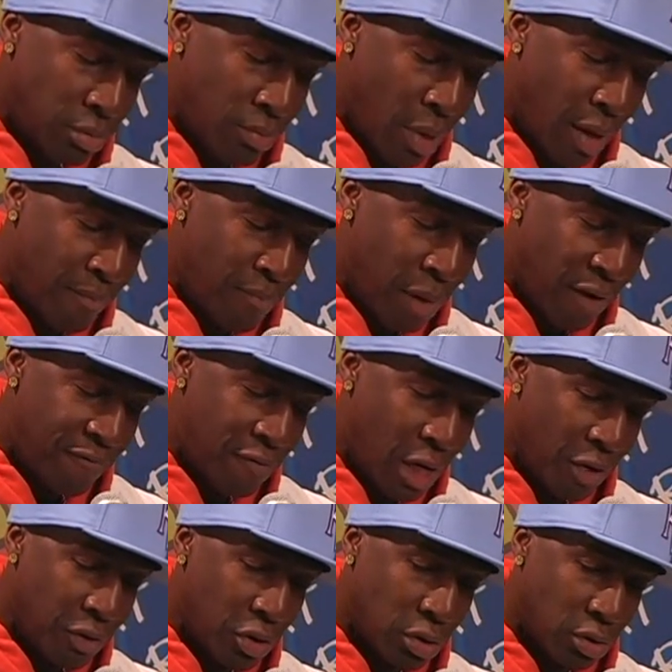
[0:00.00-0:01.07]
I, my
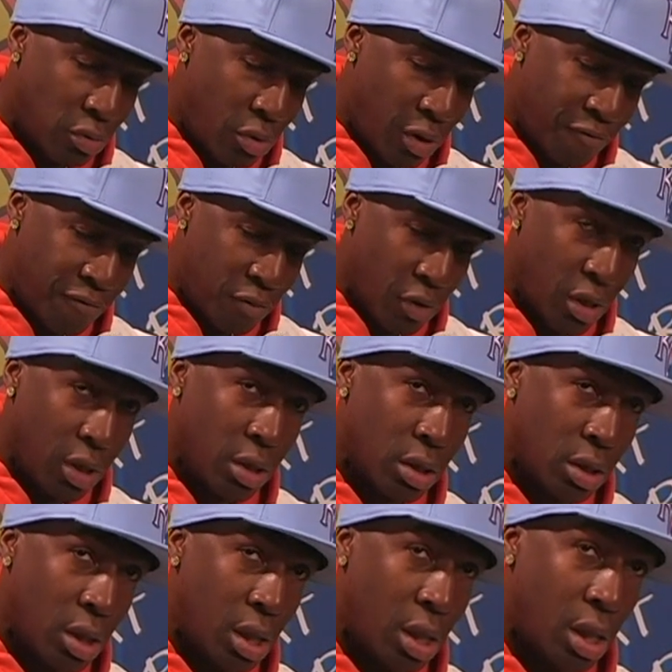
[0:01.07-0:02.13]
father used to work for
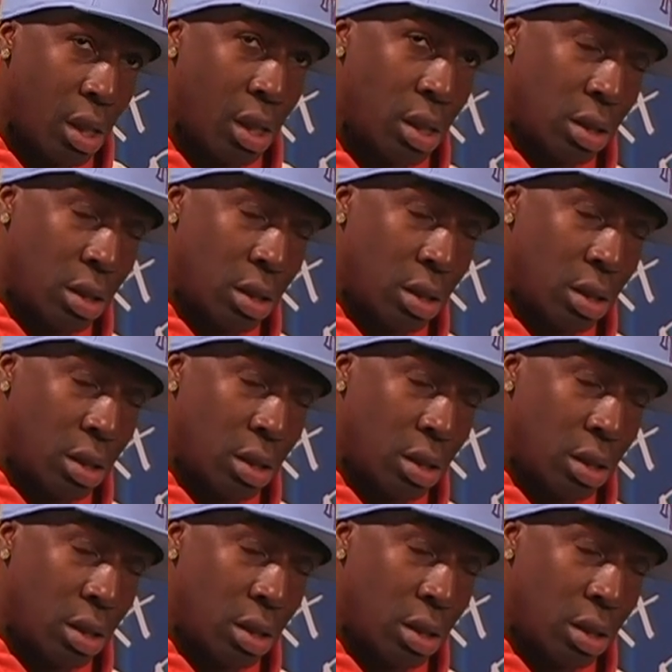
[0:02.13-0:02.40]
uh,